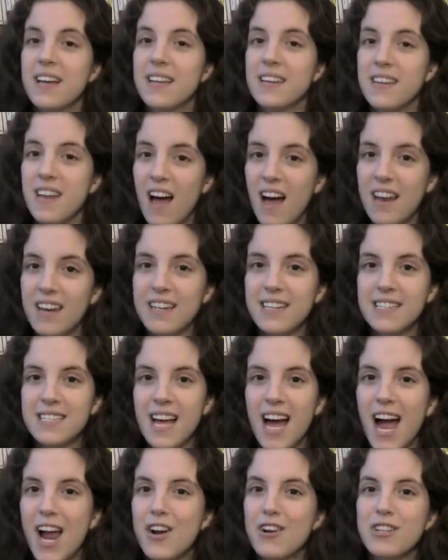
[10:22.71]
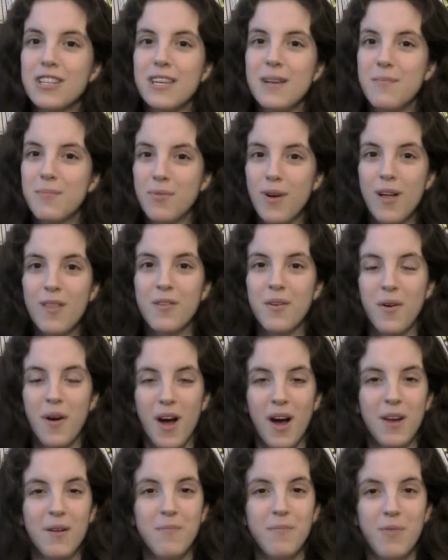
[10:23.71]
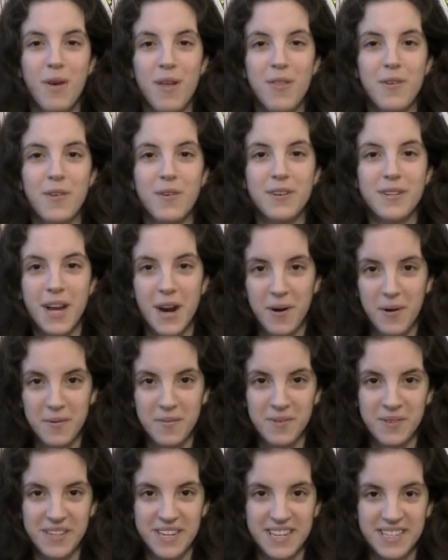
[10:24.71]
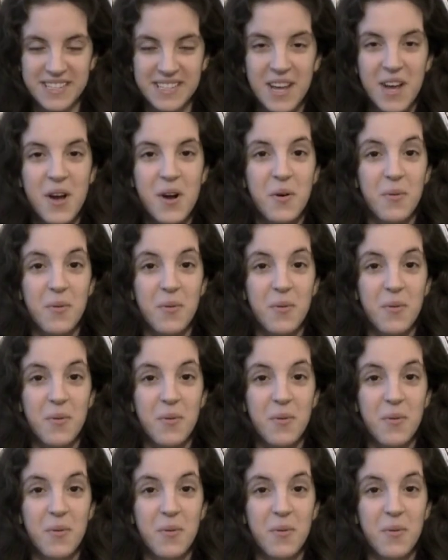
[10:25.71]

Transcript: Not entirely brother-on-brother terribleness.